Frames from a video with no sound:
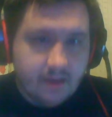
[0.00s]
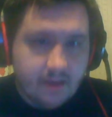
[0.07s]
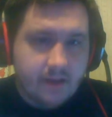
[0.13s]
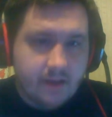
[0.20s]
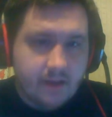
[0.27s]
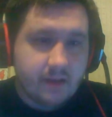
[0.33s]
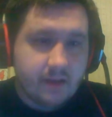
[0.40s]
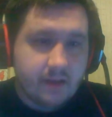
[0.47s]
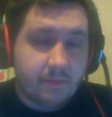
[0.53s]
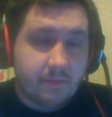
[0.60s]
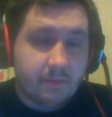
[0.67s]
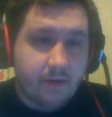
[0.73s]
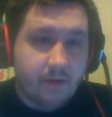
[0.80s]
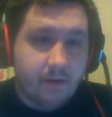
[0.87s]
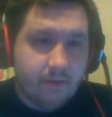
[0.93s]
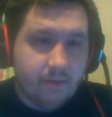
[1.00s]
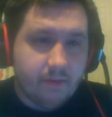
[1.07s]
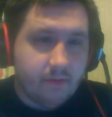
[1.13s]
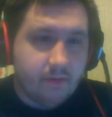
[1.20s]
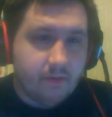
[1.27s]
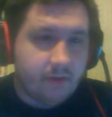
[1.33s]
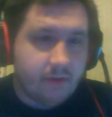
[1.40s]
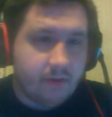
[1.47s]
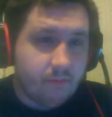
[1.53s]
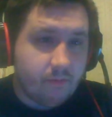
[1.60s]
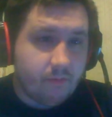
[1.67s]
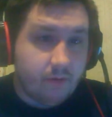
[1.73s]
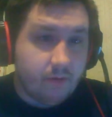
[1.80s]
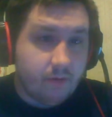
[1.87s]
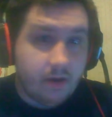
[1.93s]
You guys are probably wondering
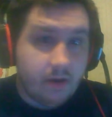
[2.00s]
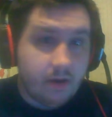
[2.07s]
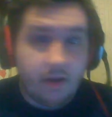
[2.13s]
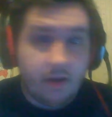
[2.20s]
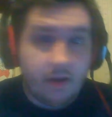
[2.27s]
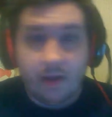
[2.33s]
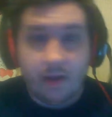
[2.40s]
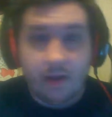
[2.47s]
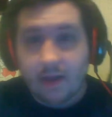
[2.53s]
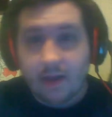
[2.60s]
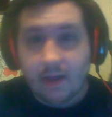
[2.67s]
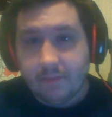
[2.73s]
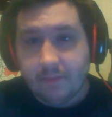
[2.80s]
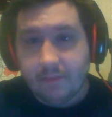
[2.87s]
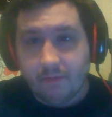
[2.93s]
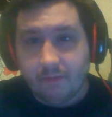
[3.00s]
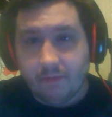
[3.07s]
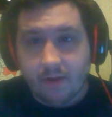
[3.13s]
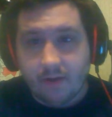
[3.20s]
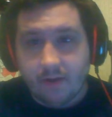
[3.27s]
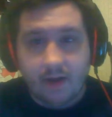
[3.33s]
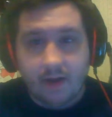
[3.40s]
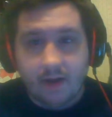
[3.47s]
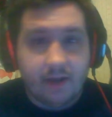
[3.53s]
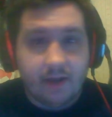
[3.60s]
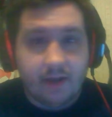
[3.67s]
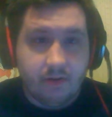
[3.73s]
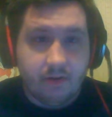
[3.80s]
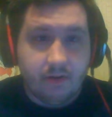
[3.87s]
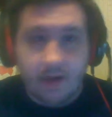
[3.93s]
what happened, what did I do
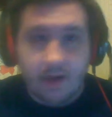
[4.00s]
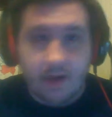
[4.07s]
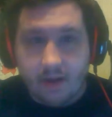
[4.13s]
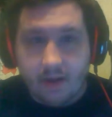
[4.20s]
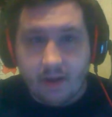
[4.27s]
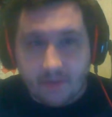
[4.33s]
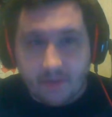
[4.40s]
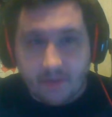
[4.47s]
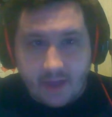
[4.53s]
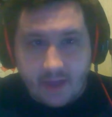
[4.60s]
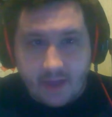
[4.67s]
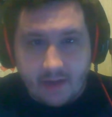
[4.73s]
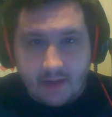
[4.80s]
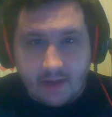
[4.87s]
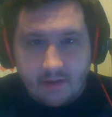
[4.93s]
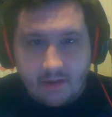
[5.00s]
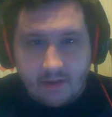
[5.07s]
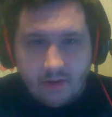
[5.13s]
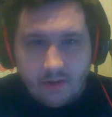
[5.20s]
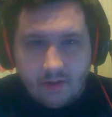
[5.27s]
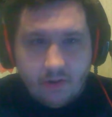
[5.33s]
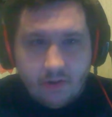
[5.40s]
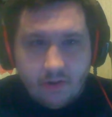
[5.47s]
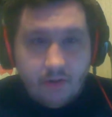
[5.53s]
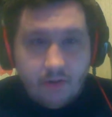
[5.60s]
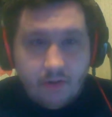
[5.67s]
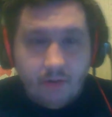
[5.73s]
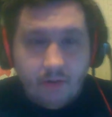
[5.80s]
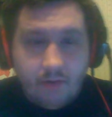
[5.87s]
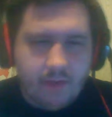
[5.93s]
today, and all that.
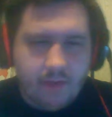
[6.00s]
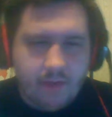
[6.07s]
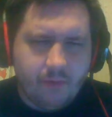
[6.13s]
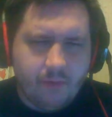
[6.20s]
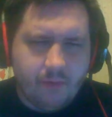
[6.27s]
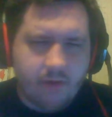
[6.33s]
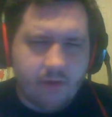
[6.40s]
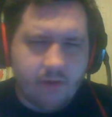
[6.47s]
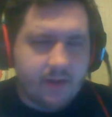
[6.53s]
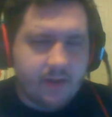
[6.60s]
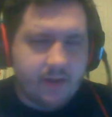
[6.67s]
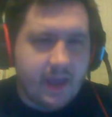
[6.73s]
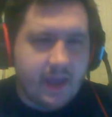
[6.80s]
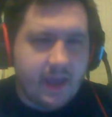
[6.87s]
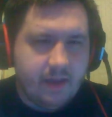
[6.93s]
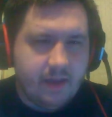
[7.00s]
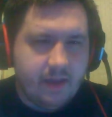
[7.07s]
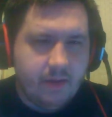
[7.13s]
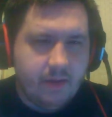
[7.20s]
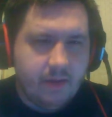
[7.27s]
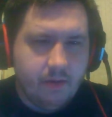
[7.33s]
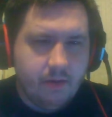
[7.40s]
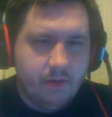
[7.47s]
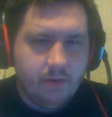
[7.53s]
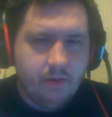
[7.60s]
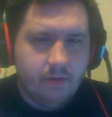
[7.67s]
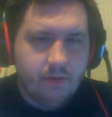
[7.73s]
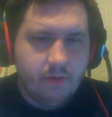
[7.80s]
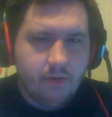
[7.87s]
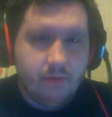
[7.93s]
Well, before I go over today,
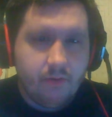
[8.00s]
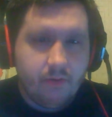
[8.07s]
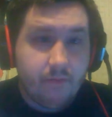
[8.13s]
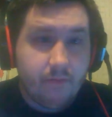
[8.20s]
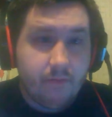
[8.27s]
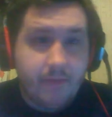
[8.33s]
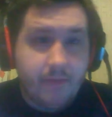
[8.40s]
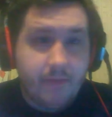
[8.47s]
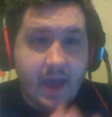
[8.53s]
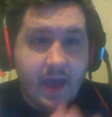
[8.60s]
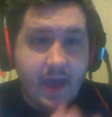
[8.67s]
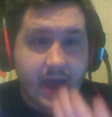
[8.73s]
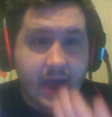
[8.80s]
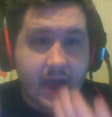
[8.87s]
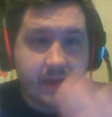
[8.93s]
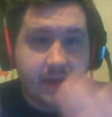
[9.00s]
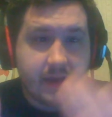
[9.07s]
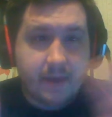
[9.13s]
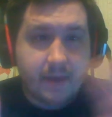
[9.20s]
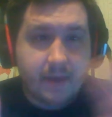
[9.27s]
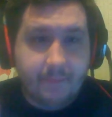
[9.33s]
back up.